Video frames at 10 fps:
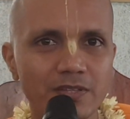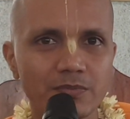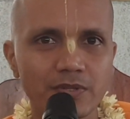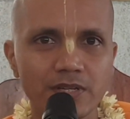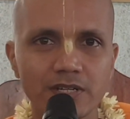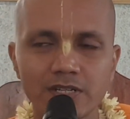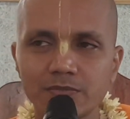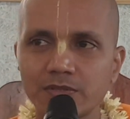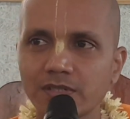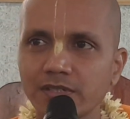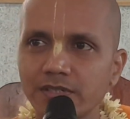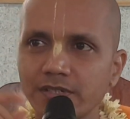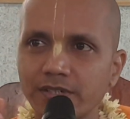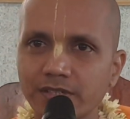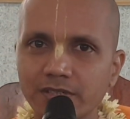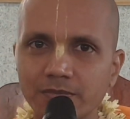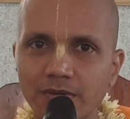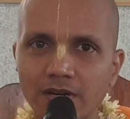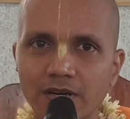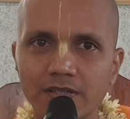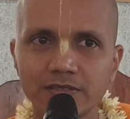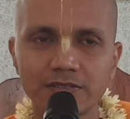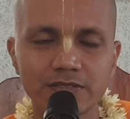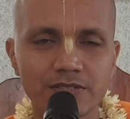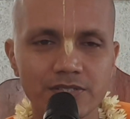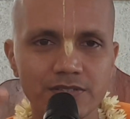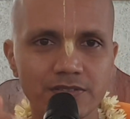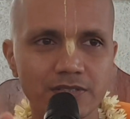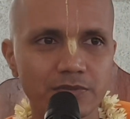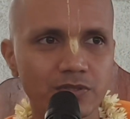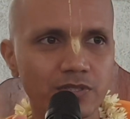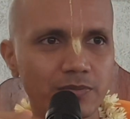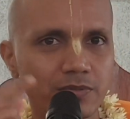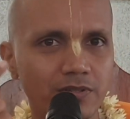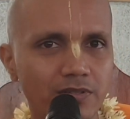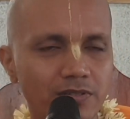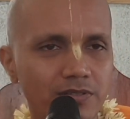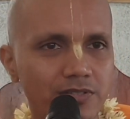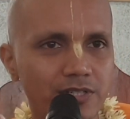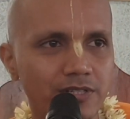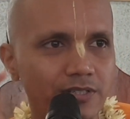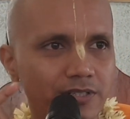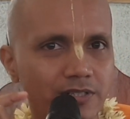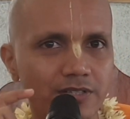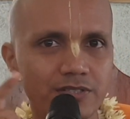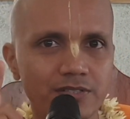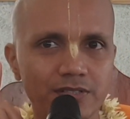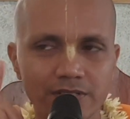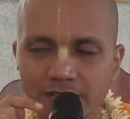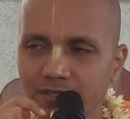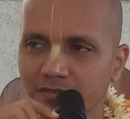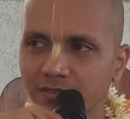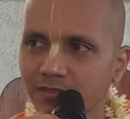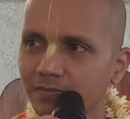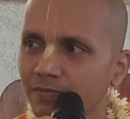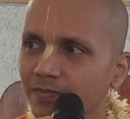By getting up early, taking bath, coming to temple, chanting Hare Krishna attentively,